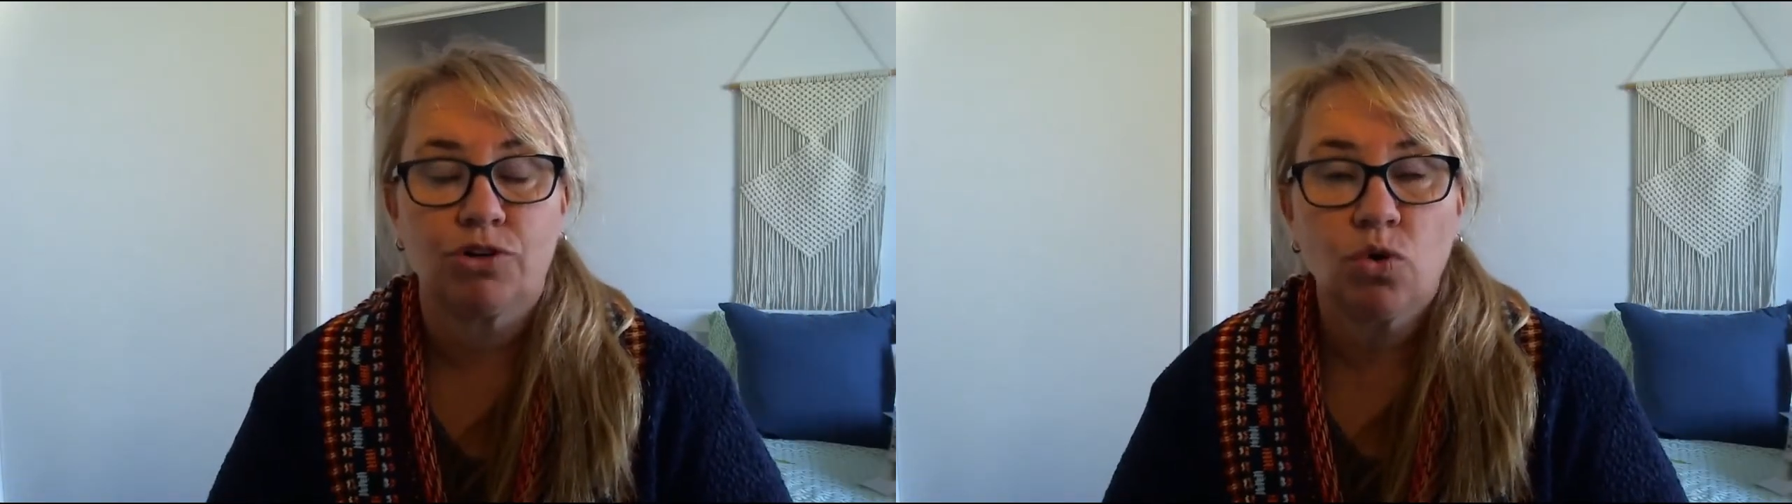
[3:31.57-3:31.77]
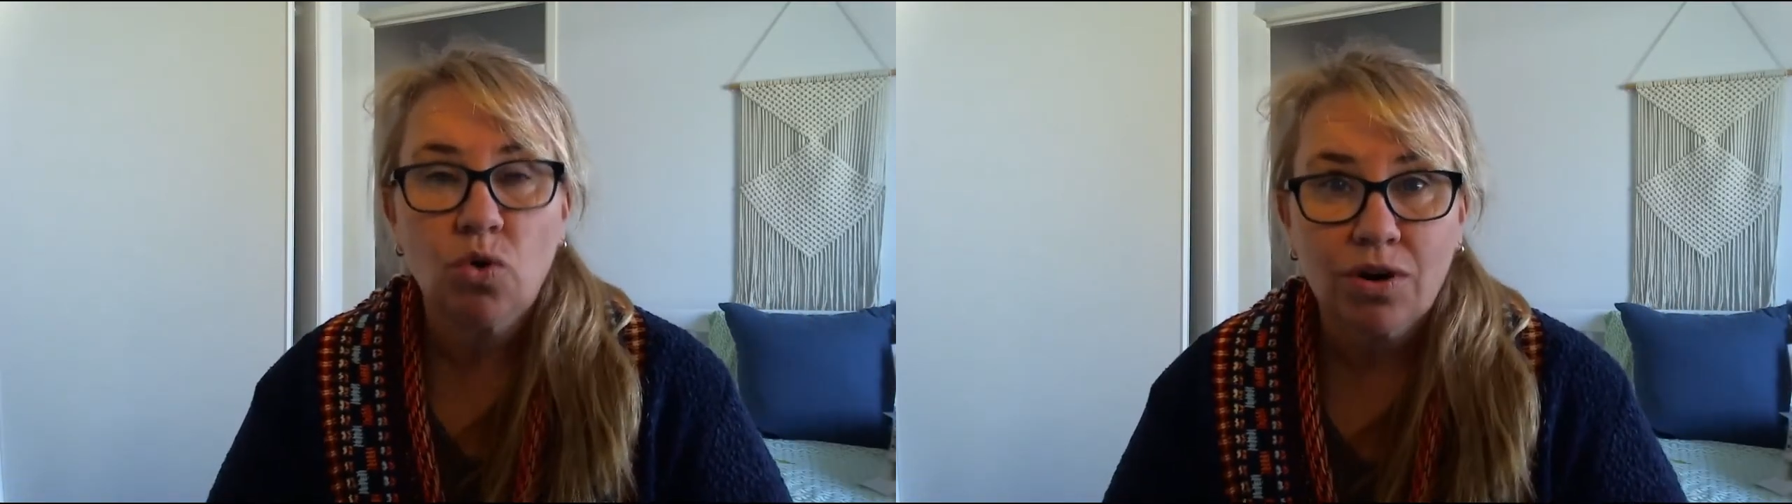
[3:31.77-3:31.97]

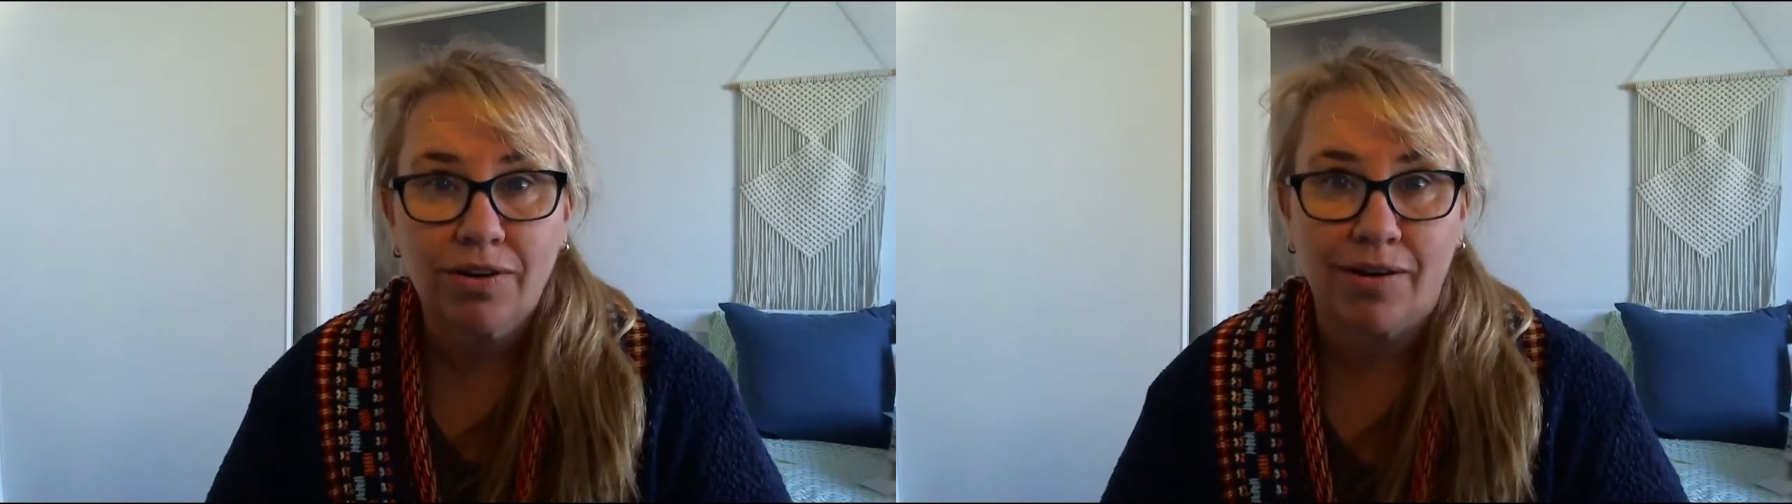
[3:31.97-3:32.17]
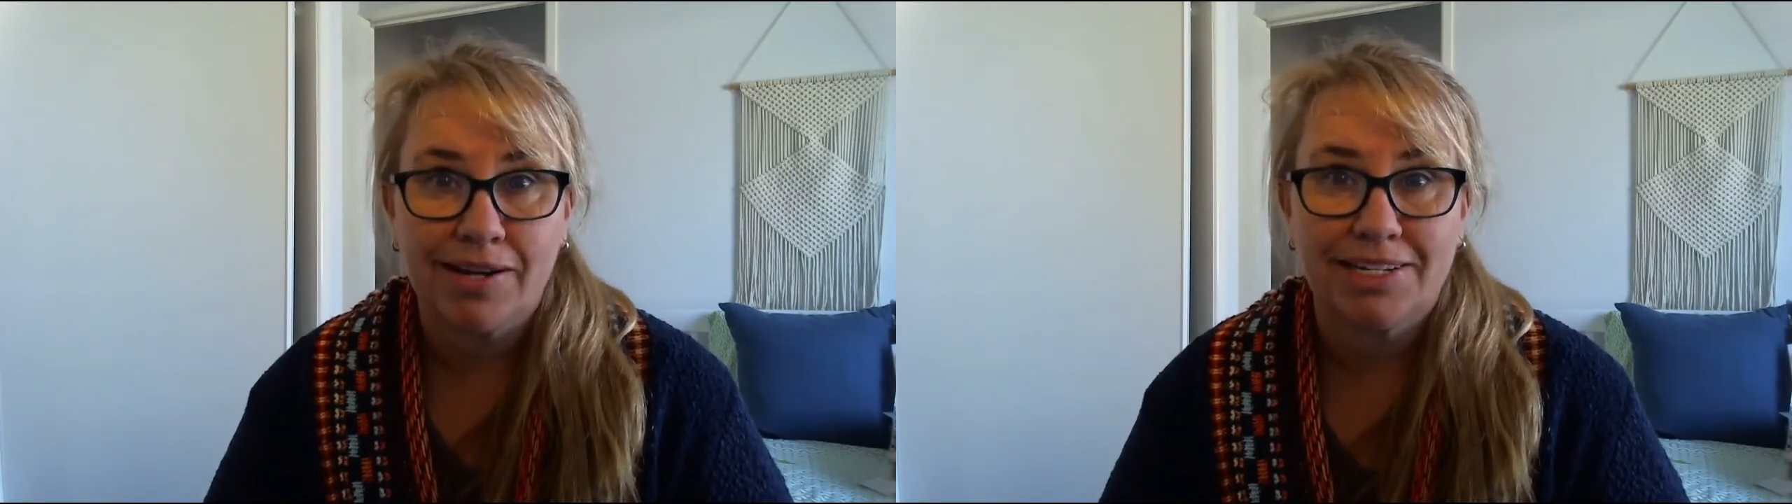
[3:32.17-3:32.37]
to
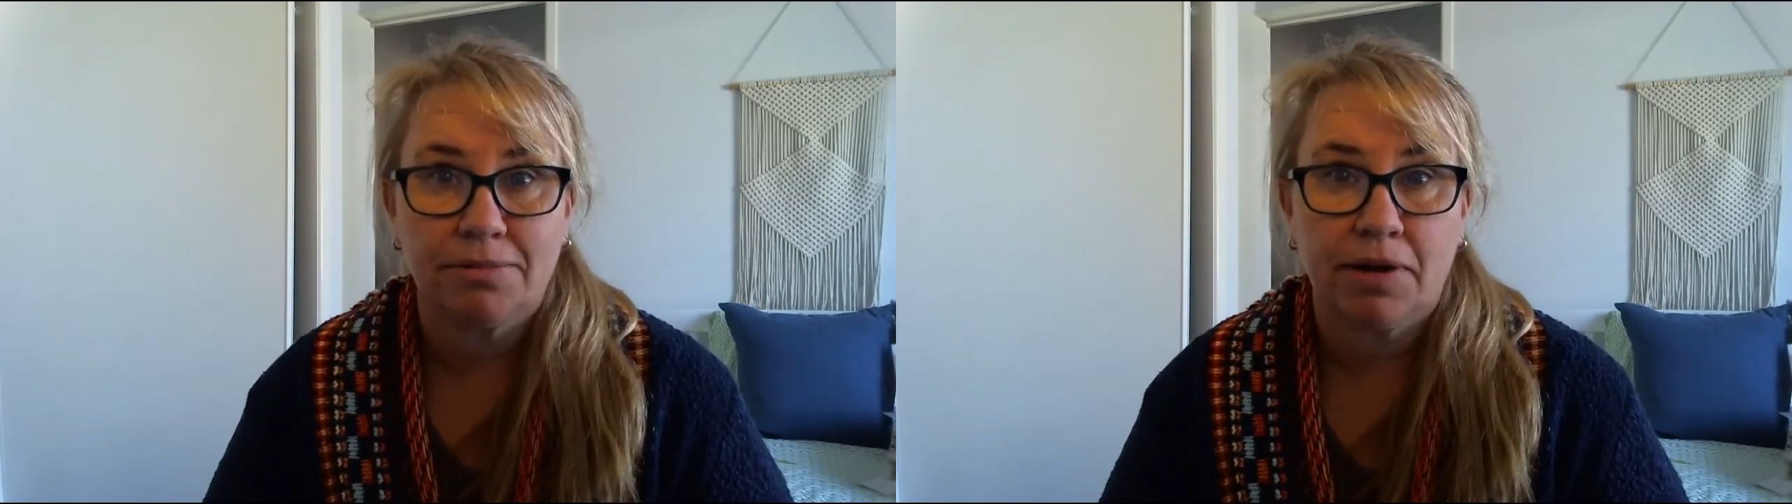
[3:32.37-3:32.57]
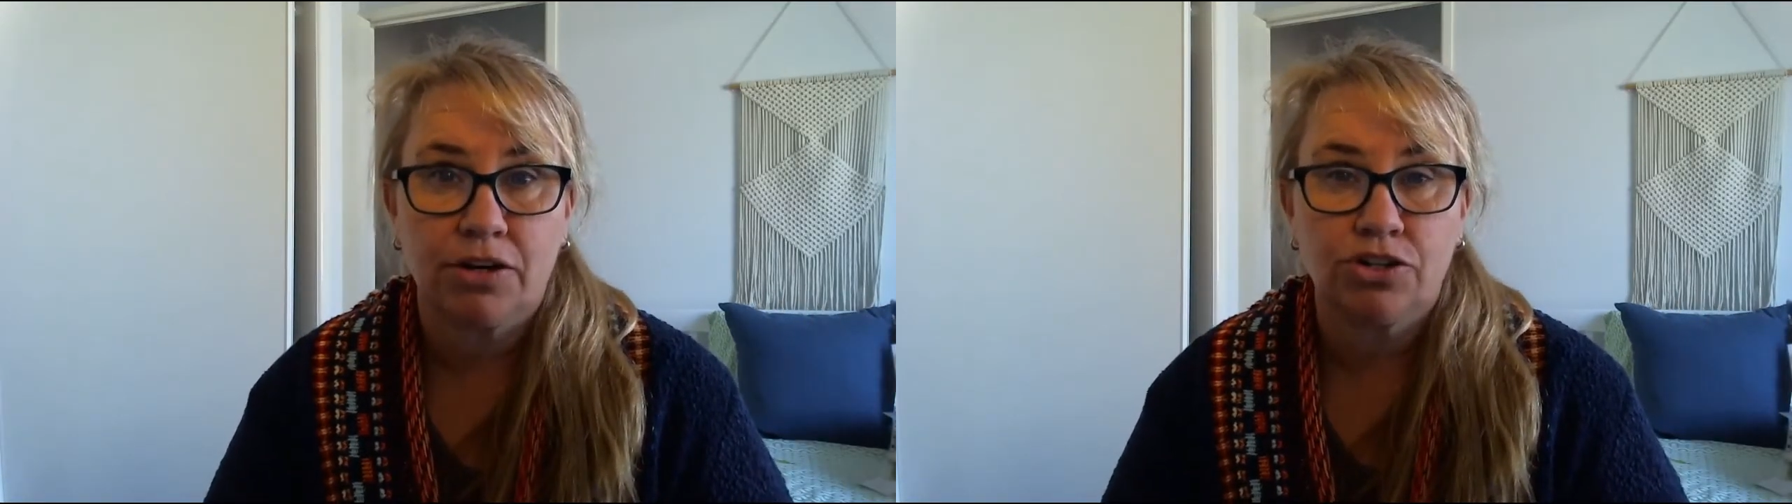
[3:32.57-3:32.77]
organize
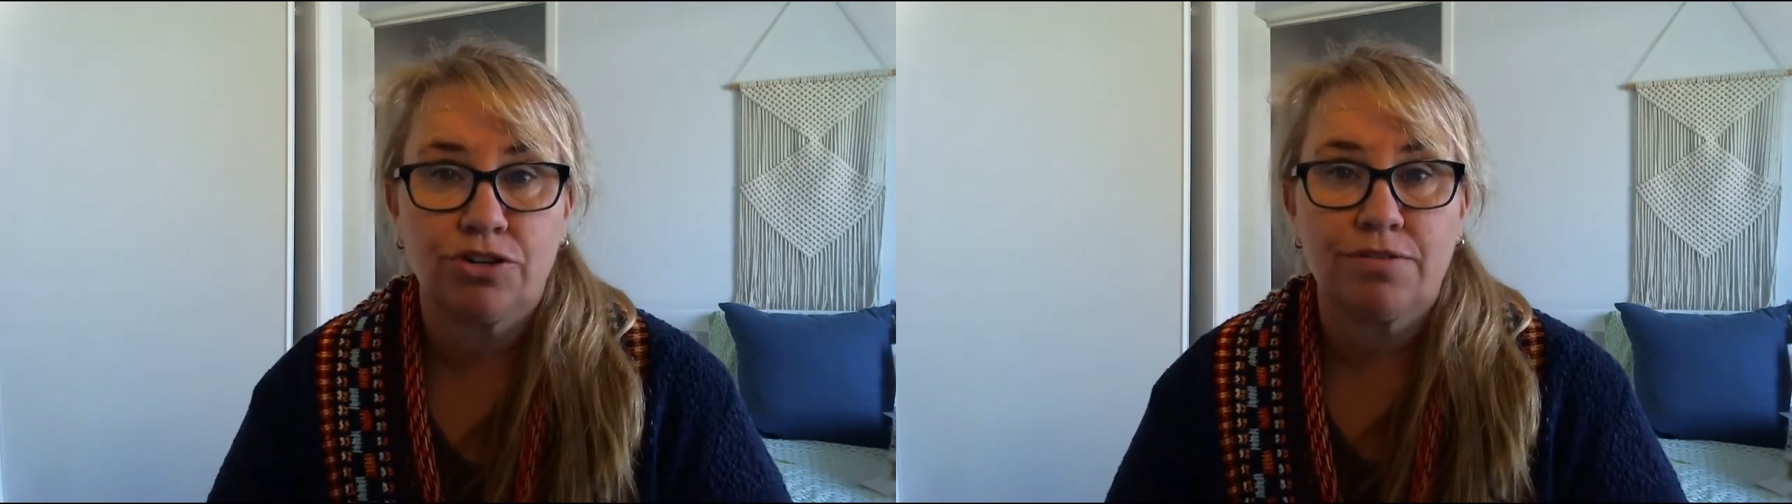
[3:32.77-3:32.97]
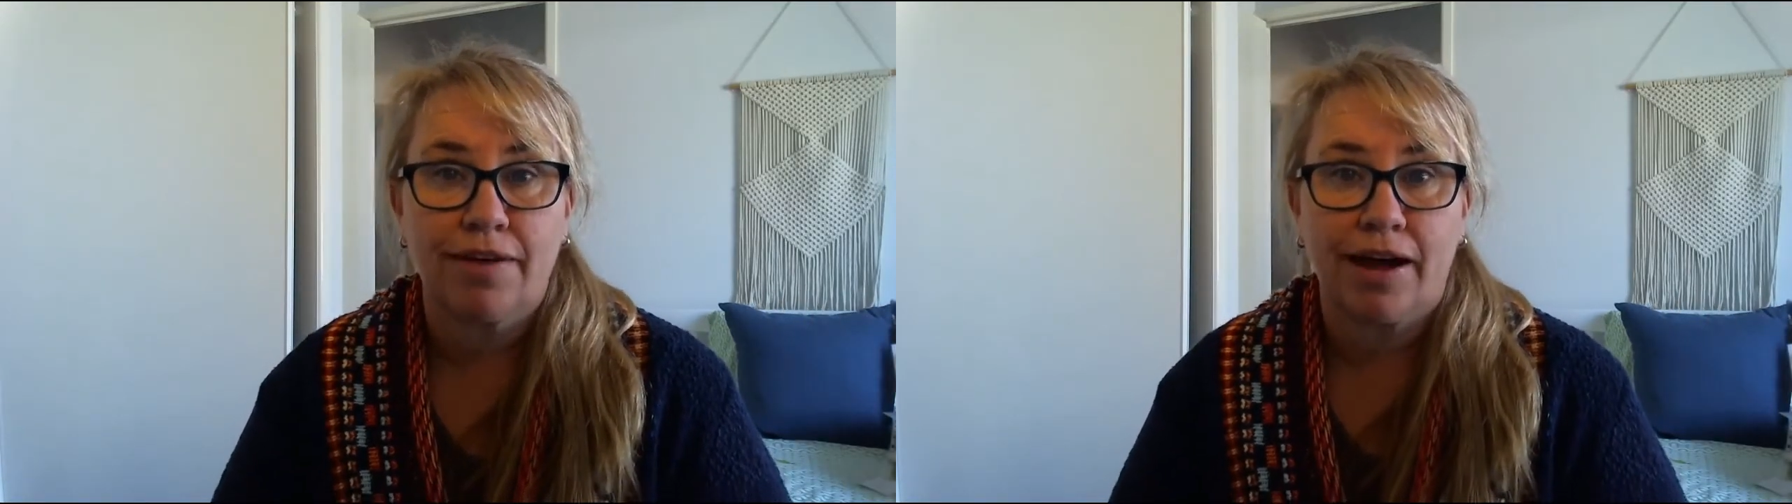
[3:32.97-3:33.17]
to be able to
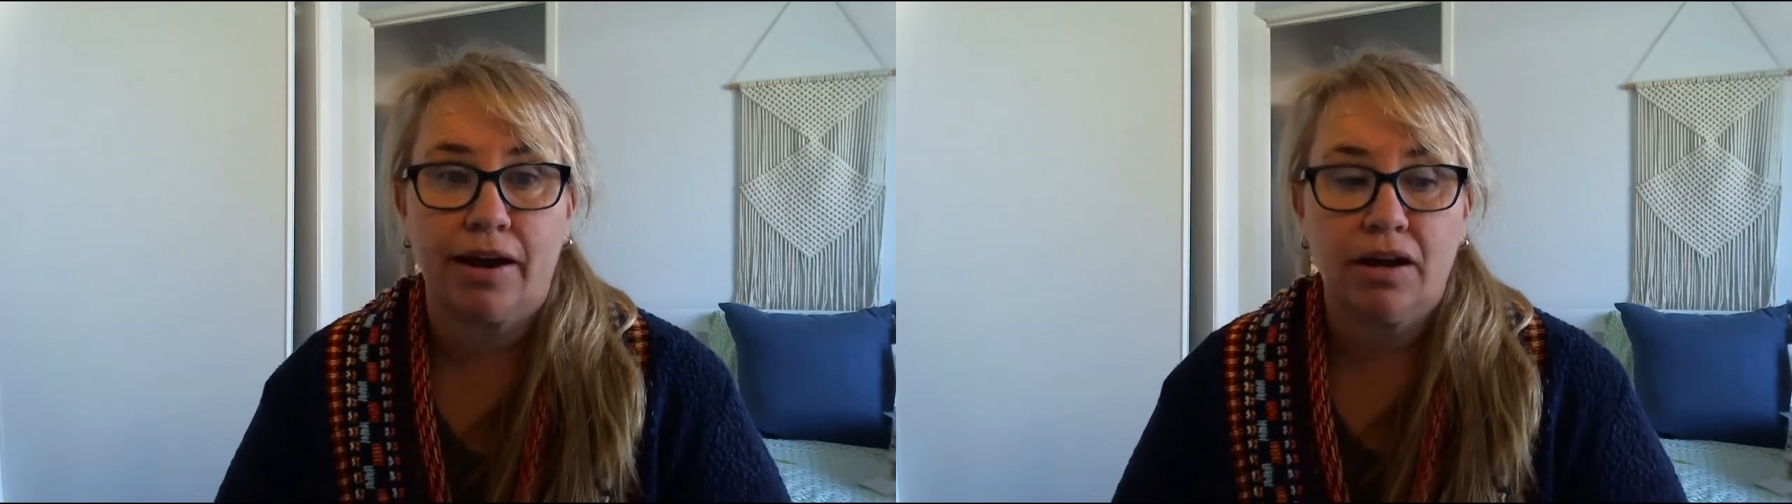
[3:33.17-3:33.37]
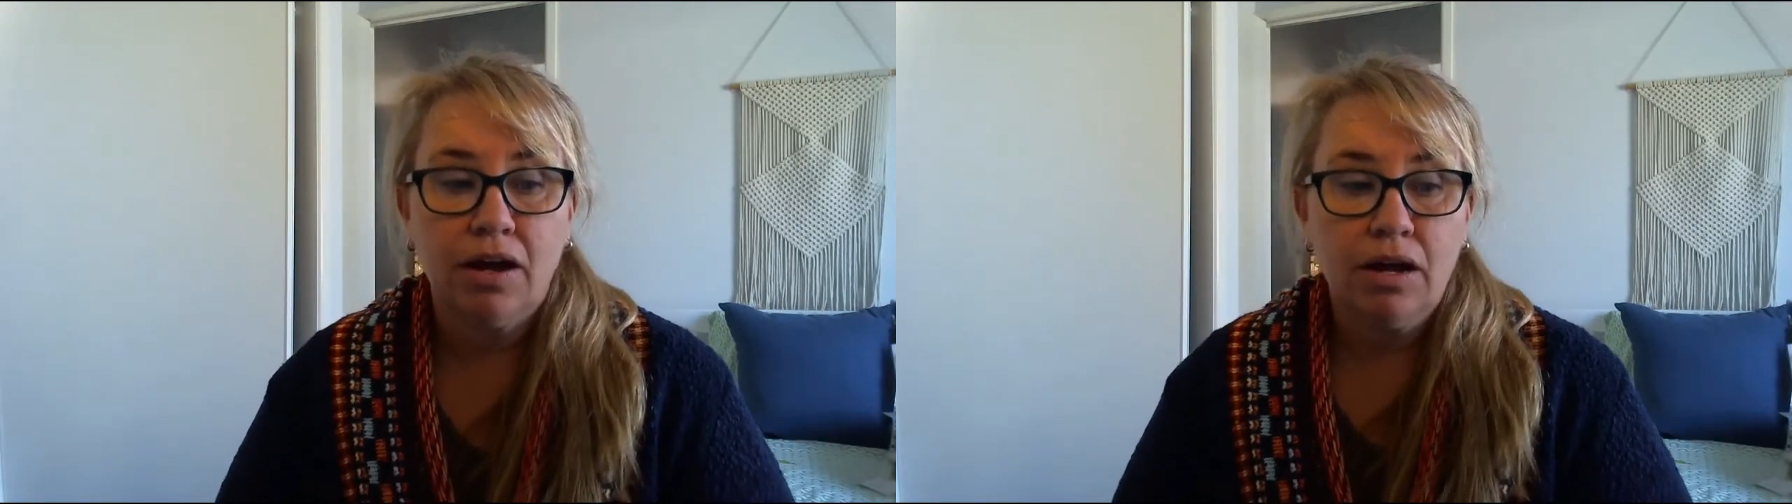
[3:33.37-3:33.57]
do that.